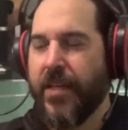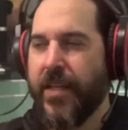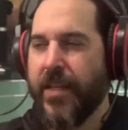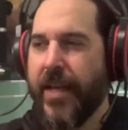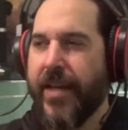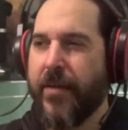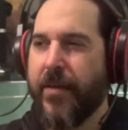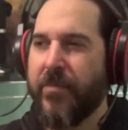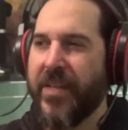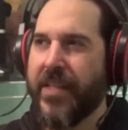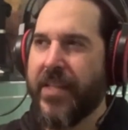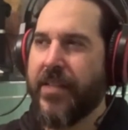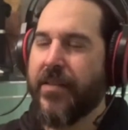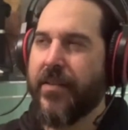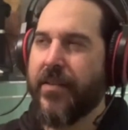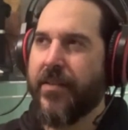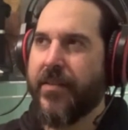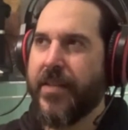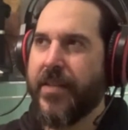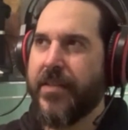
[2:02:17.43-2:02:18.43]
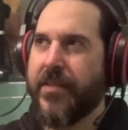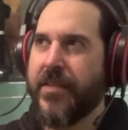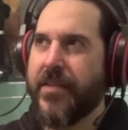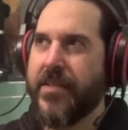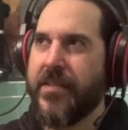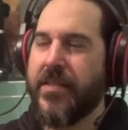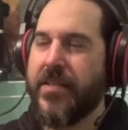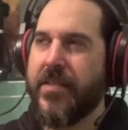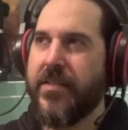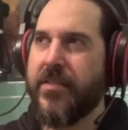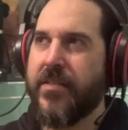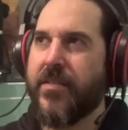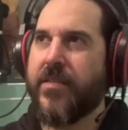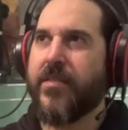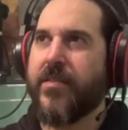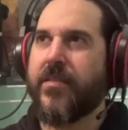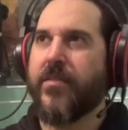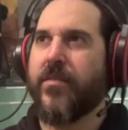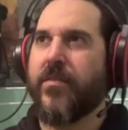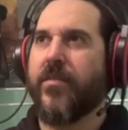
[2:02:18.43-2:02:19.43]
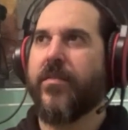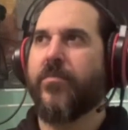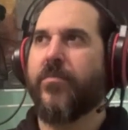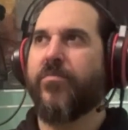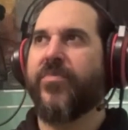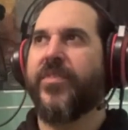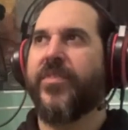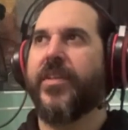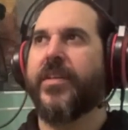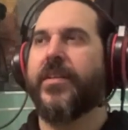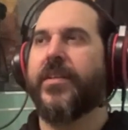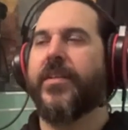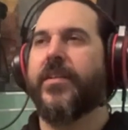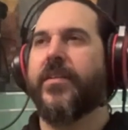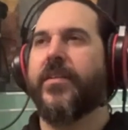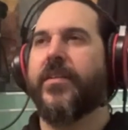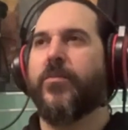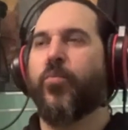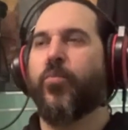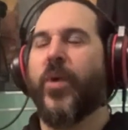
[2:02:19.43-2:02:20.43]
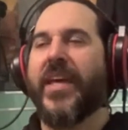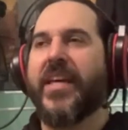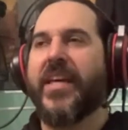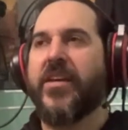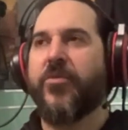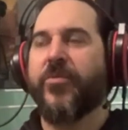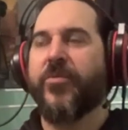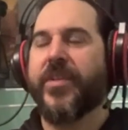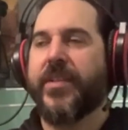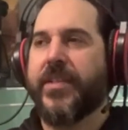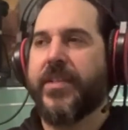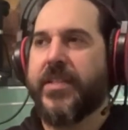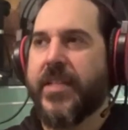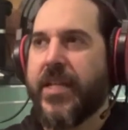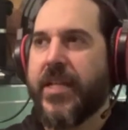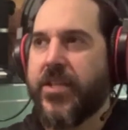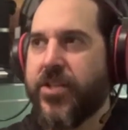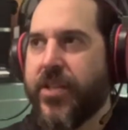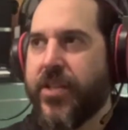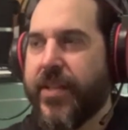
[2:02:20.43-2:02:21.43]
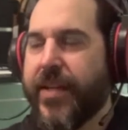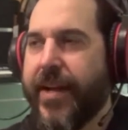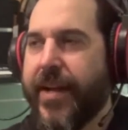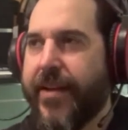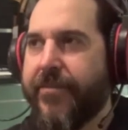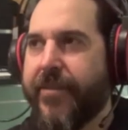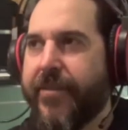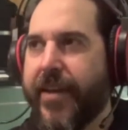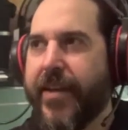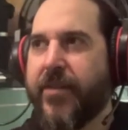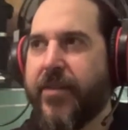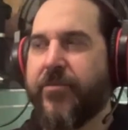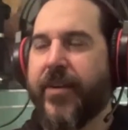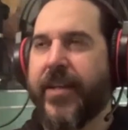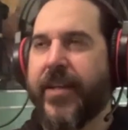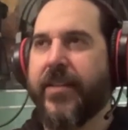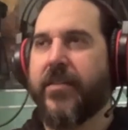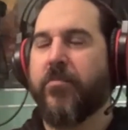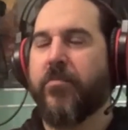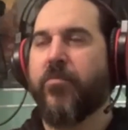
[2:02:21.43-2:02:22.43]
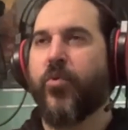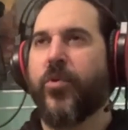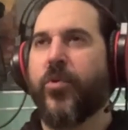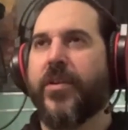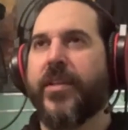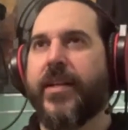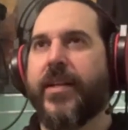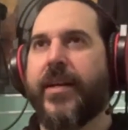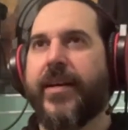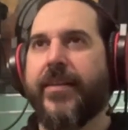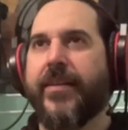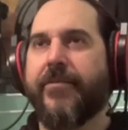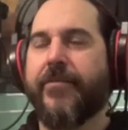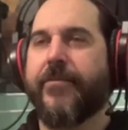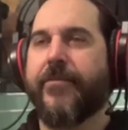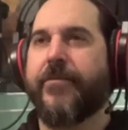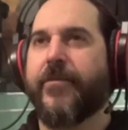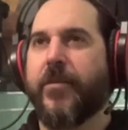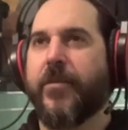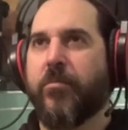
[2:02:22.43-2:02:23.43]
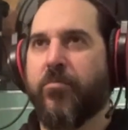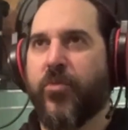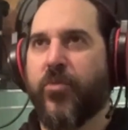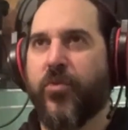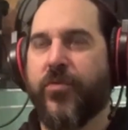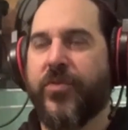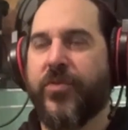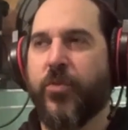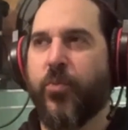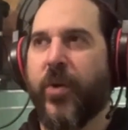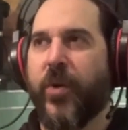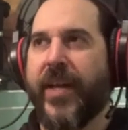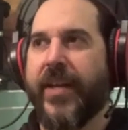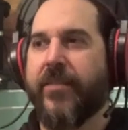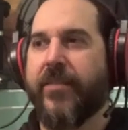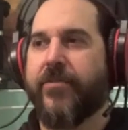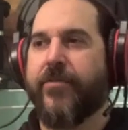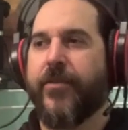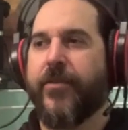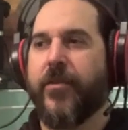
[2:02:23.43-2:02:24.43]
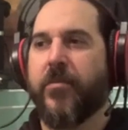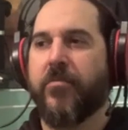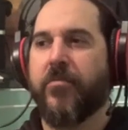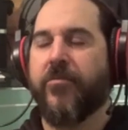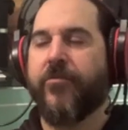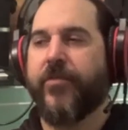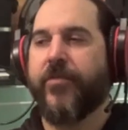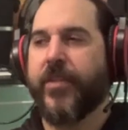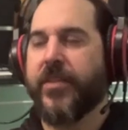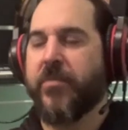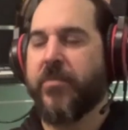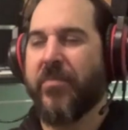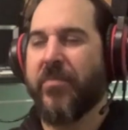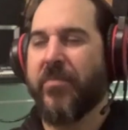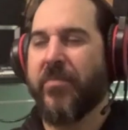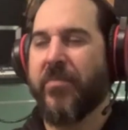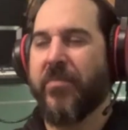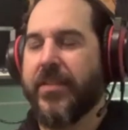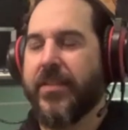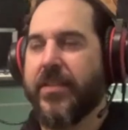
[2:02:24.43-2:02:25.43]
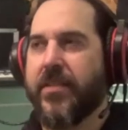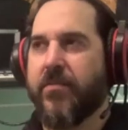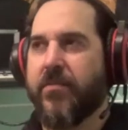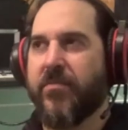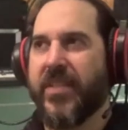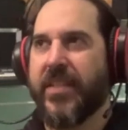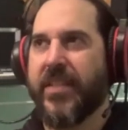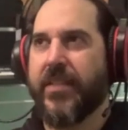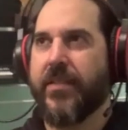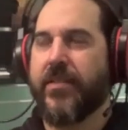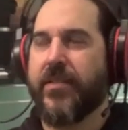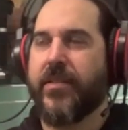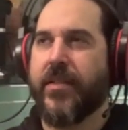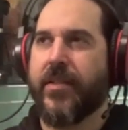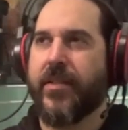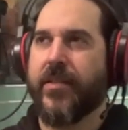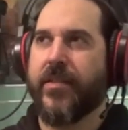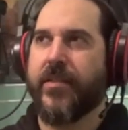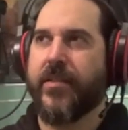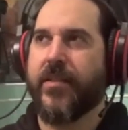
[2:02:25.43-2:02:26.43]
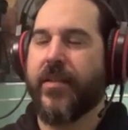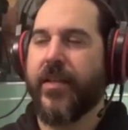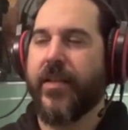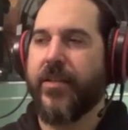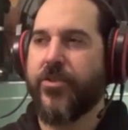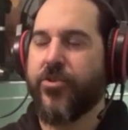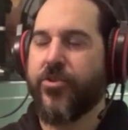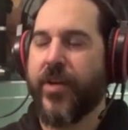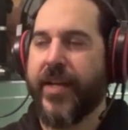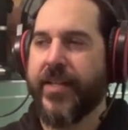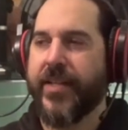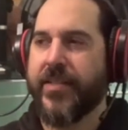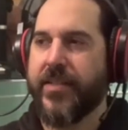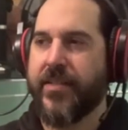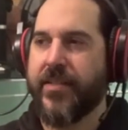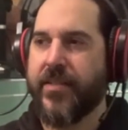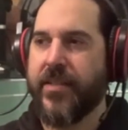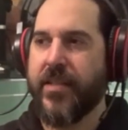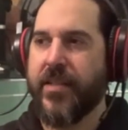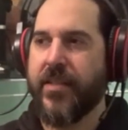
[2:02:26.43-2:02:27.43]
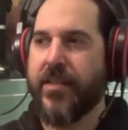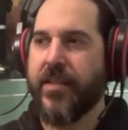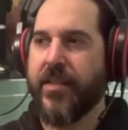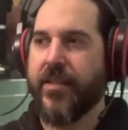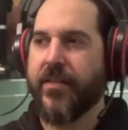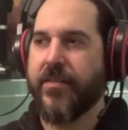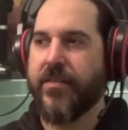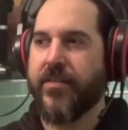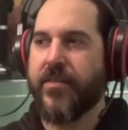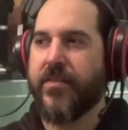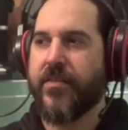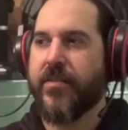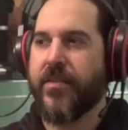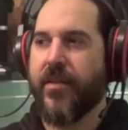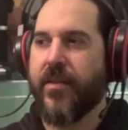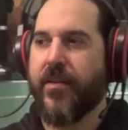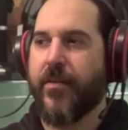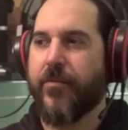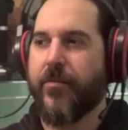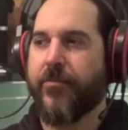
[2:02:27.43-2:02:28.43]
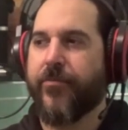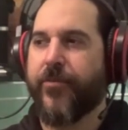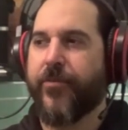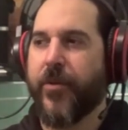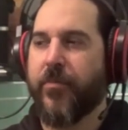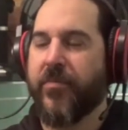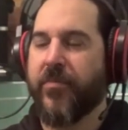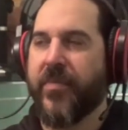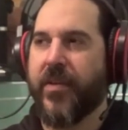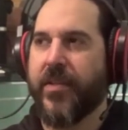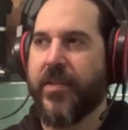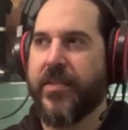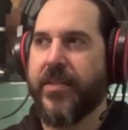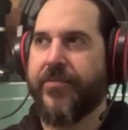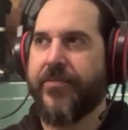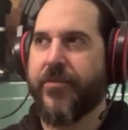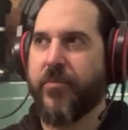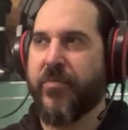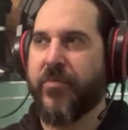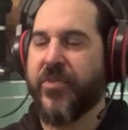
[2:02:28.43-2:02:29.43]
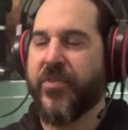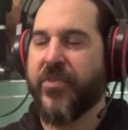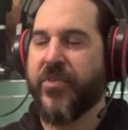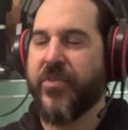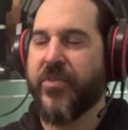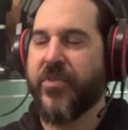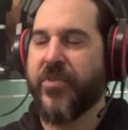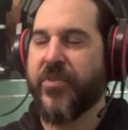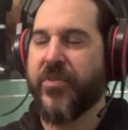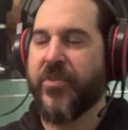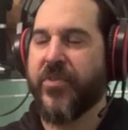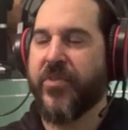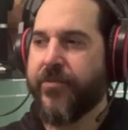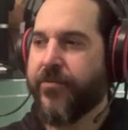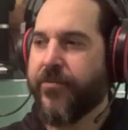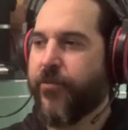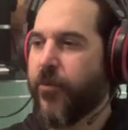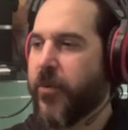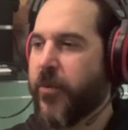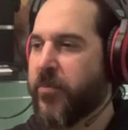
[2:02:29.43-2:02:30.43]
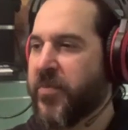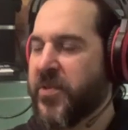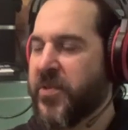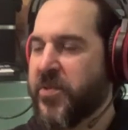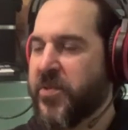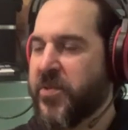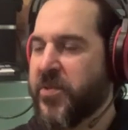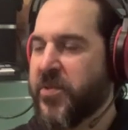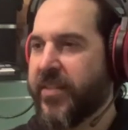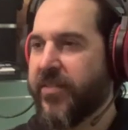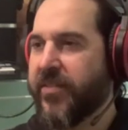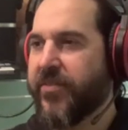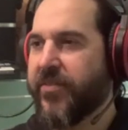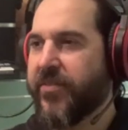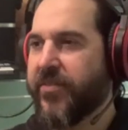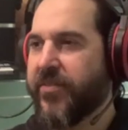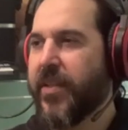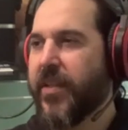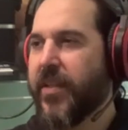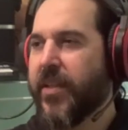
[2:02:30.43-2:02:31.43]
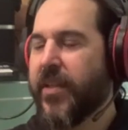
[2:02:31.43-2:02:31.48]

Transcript: Yeah, I mean, this is the waking realization that I've had, right? The more that I've moved away from fundamentalism and tried to see things from a different perspective, an informed perspective,